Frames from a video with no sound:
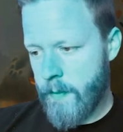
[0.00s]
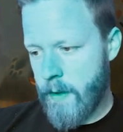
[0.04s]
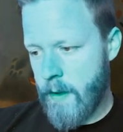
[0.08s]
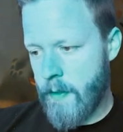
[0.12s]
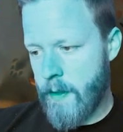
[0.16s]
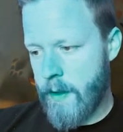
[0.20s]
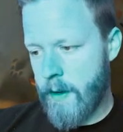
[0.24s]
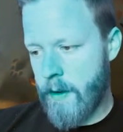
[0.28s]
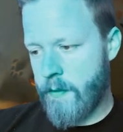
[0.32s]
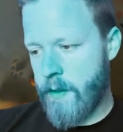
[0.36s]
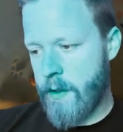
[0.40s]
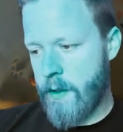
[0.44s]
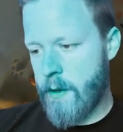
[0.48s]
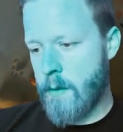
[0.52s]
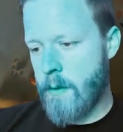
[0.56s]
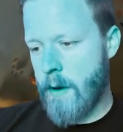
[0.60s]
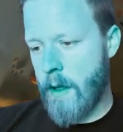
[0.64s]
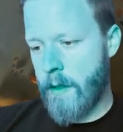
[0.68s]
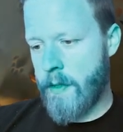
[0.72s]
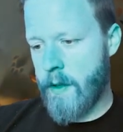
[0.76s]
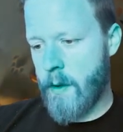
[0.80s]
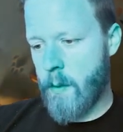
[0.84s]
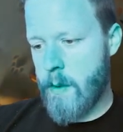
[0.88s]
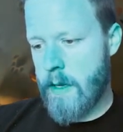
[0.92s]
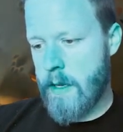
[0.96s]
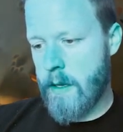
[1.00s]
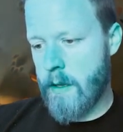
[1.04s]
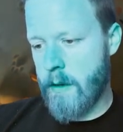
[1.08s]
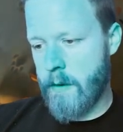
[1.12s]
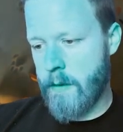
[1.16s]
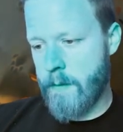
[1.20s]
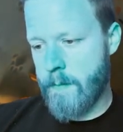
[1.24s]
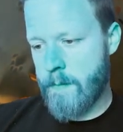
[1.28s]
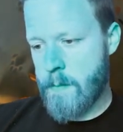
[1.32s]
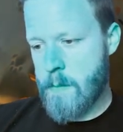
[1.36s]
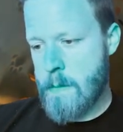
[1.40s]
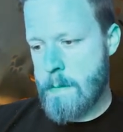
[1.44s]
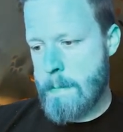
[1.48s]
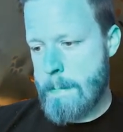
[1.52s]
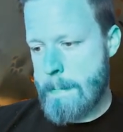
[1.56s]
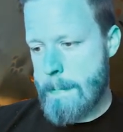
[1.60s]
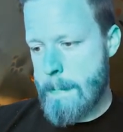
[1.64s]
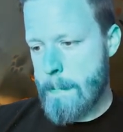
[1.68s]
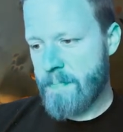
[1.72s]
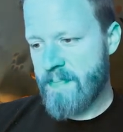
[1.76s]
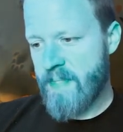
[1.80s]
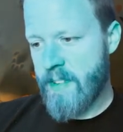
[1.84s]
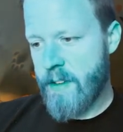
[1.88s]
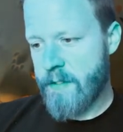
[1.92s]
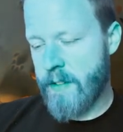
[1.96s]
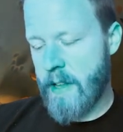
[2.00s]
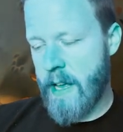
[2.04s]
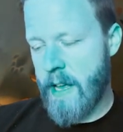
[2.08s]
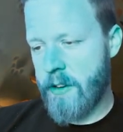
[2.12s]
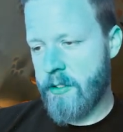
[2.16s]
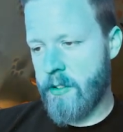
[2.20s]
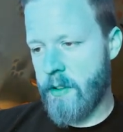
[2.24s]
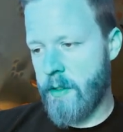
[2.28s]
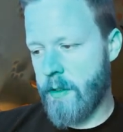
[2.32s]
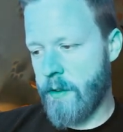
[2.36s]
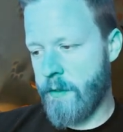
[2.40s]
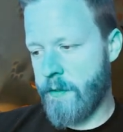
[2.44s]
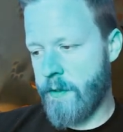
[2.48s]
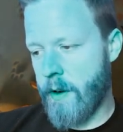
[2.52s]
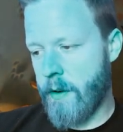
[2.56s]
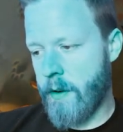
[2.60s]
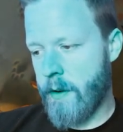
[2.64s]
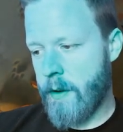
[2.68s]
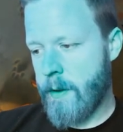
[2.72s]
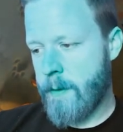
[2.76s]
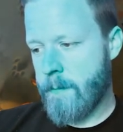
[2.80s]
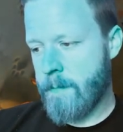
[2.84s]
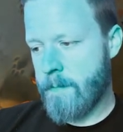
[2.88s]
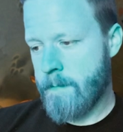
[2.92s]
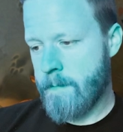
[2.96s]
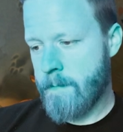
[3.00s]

and then if they do nothing, we can flash in the fairy.